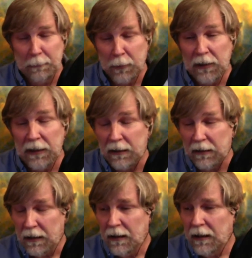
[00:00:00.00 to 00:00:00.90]
Brilliant.
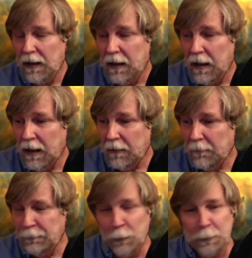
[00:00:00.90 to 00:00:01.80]

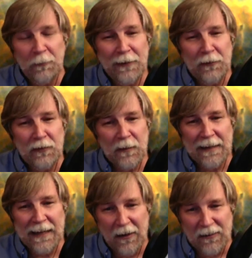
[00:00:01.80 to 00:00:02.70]
Full professor at
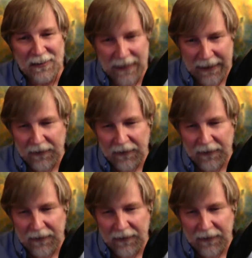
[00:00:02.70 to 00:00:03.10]
Caltech.